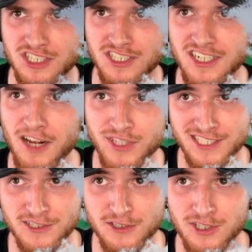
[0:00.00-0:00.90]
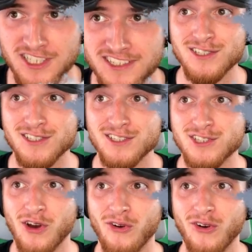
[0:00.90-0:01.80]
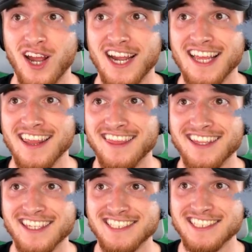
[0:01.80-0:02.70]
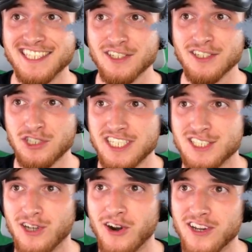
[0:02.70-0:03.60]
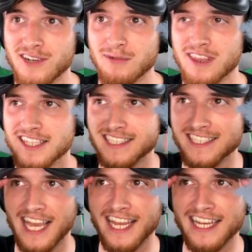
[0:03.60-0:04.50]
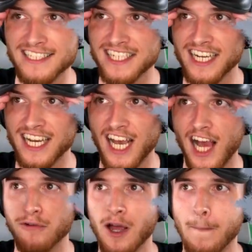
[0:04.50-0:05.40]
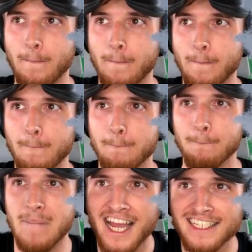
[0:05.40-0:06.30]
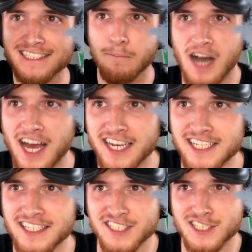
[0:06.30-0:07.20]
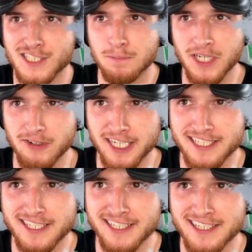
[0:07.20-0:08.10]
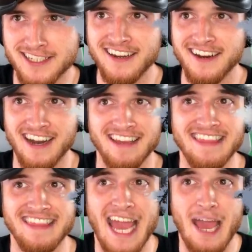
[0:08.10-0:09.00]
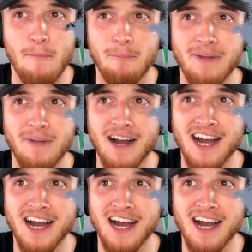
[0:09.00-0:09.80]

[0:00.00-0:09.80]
of the skill tree. So the skill tree started with this idea of mind, body, spirit. And that mind, body,